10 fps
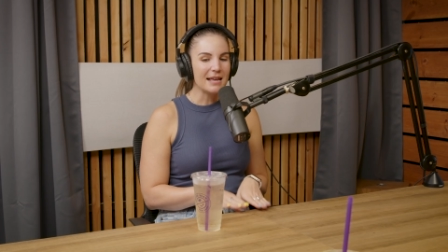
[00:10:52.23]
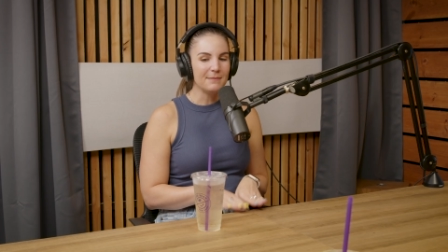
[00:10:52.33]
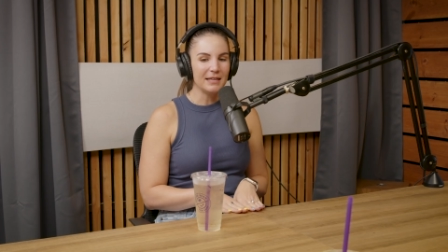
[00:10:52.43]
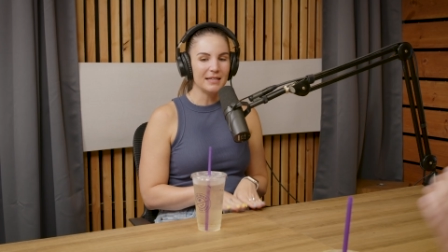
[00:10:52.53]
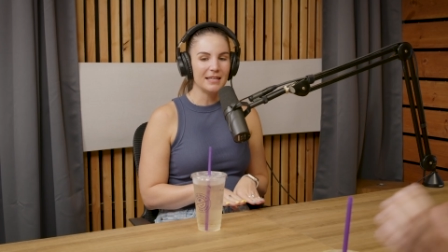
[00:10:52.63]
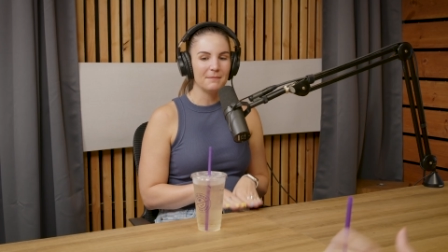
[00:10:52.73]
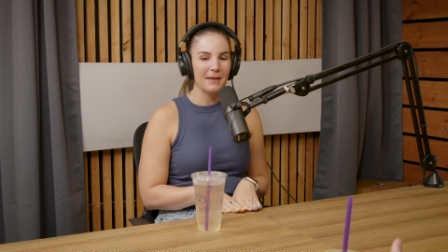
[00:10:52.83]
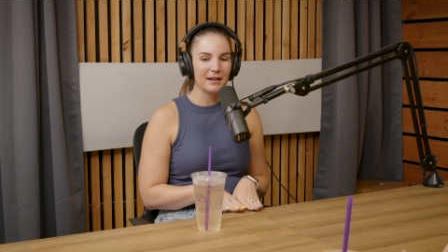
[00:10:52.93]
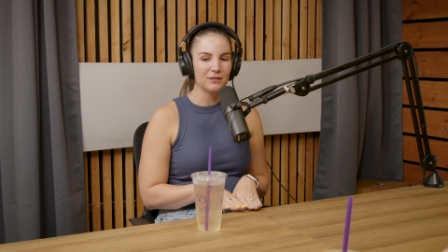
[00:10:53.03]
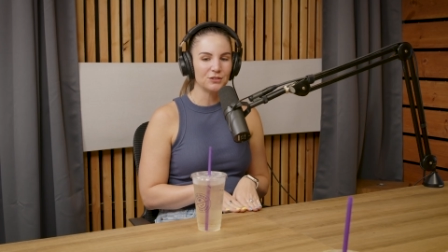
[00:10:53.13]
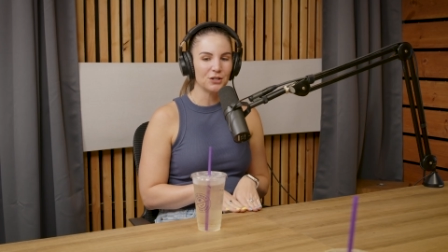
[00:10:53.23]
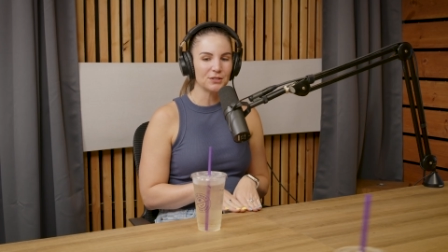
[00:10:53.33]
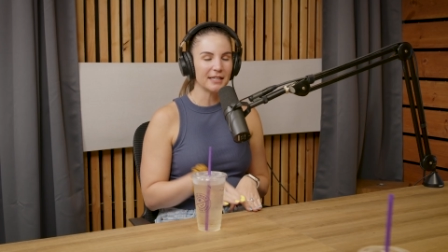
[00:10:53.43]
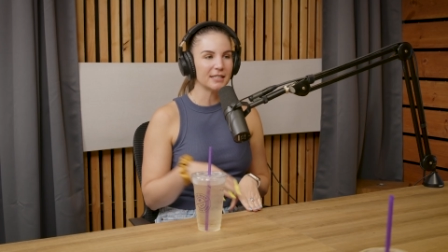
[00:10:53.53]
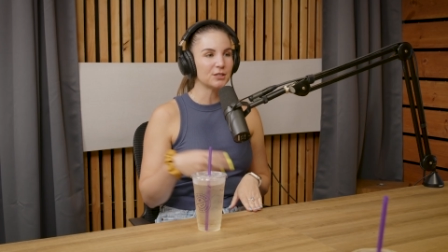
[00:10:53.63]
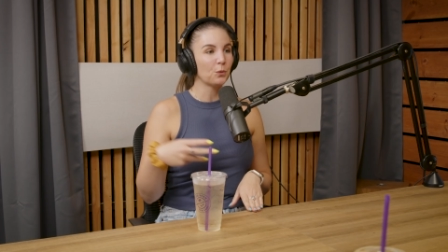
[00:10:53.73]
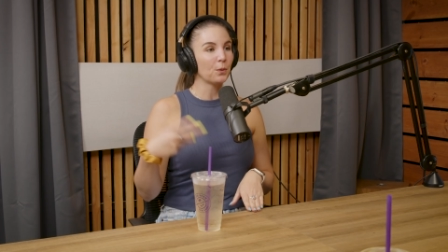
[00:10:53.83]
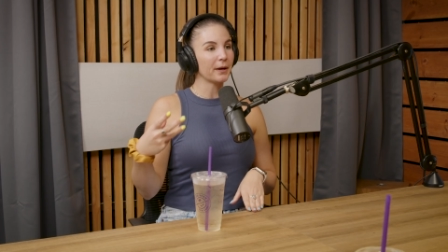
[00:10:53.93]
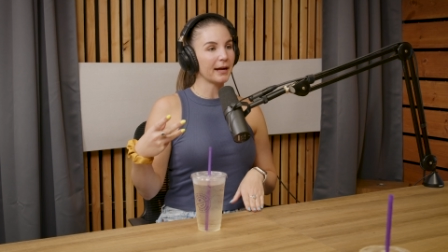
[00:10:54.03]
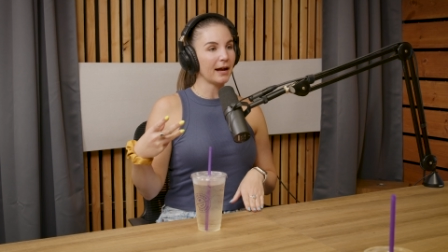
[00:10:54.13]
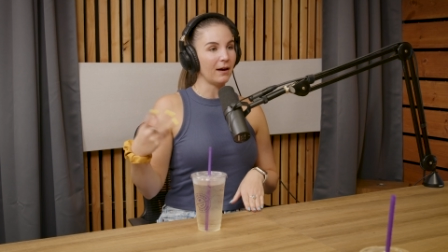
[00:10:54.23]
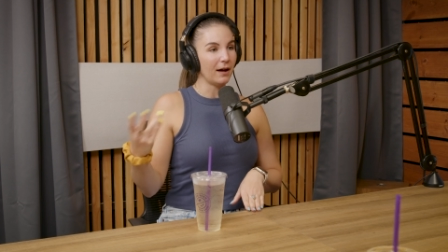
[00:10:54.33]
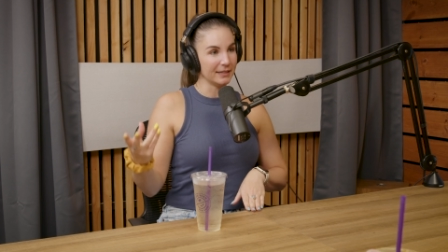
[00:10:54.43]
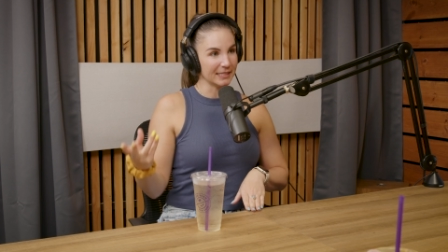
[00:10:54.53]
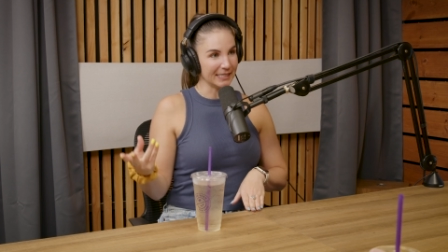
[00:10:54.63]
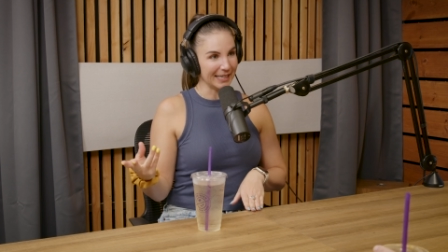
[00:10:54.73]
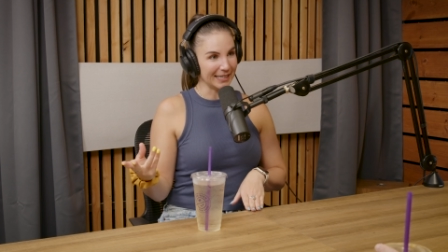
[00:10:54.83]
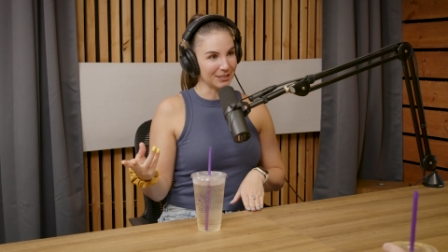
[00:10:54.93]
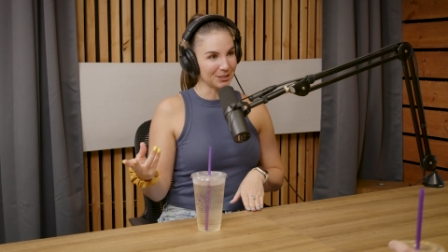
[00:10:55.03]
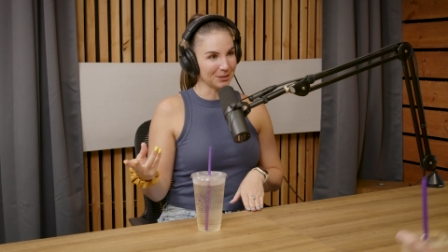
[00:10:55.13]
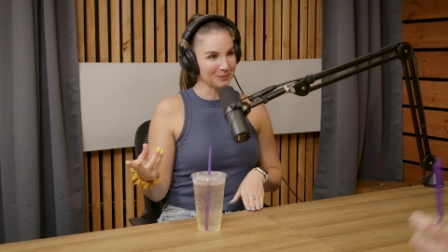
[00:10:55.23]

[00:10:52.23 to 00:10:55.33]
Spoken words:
mean, the amount of jokes I get to work out on stage,